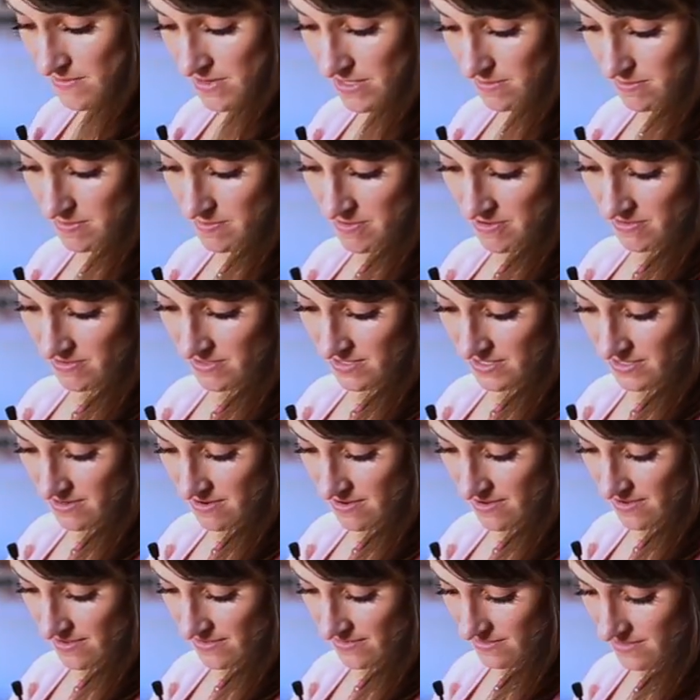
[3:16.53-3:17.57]
recipe posted
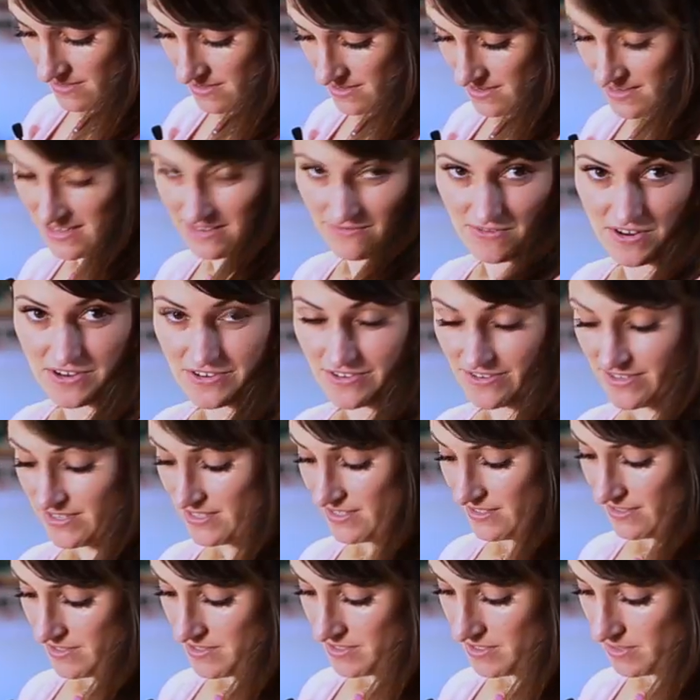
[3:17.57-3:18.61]
on the Adventures
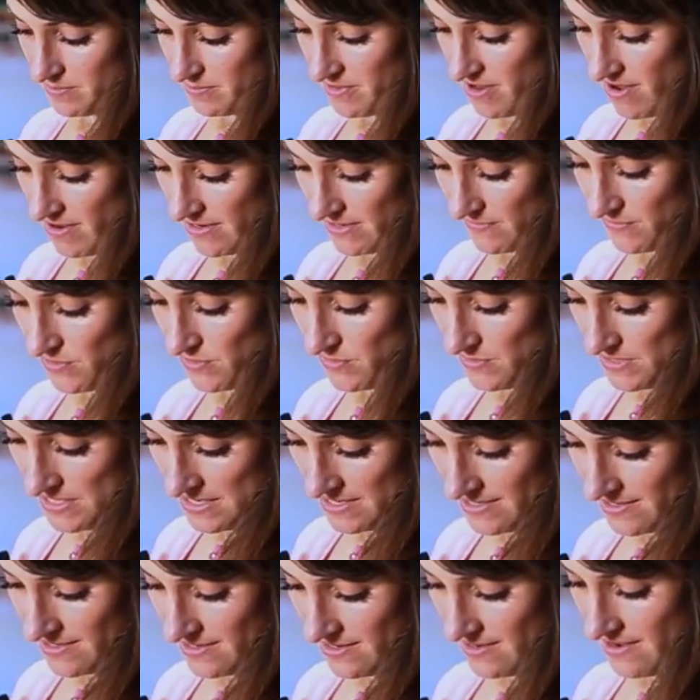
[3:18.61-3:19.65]
in Delicious blog if you
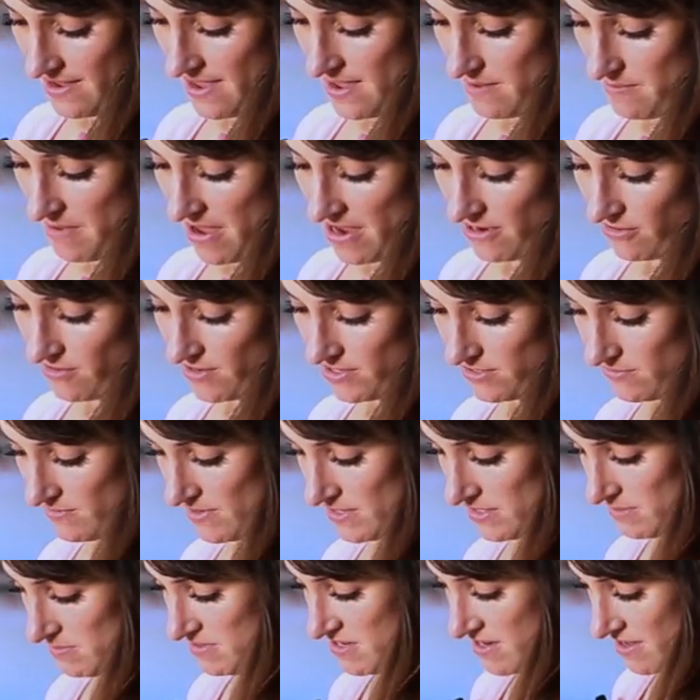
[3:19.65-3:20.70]
need a pie crust
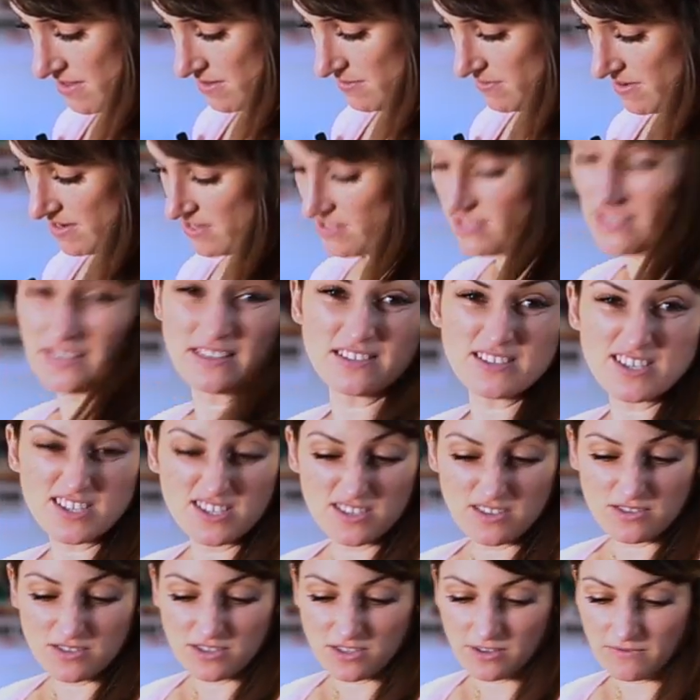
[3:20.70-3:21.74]
recipe. Otherwise,
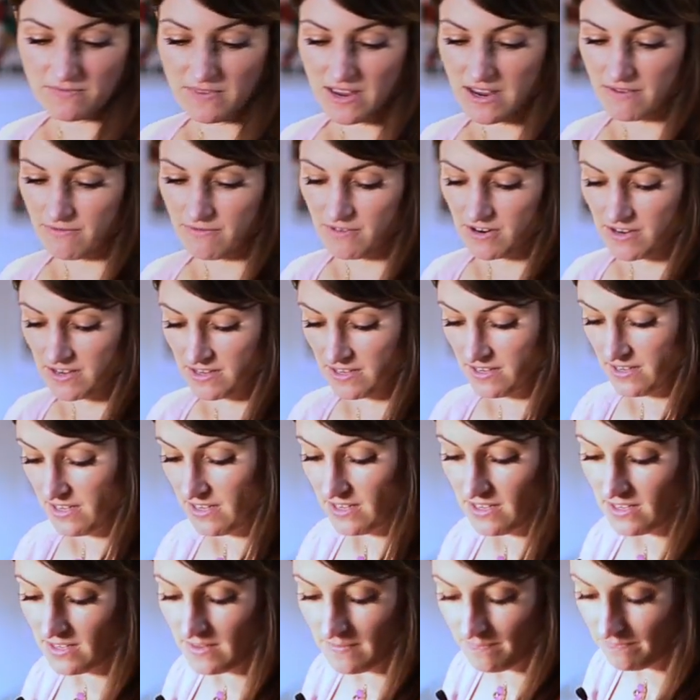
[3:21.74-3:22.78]
just use your favorite
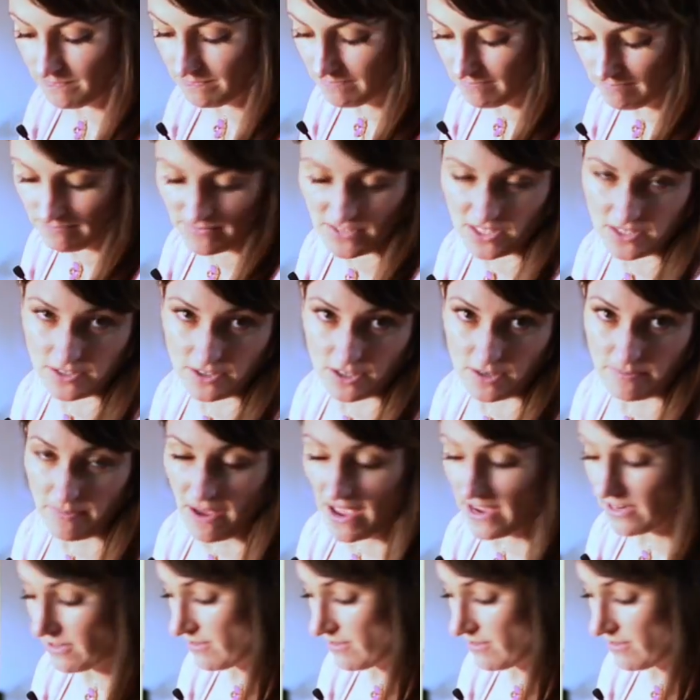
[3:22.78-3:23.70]
dessert pie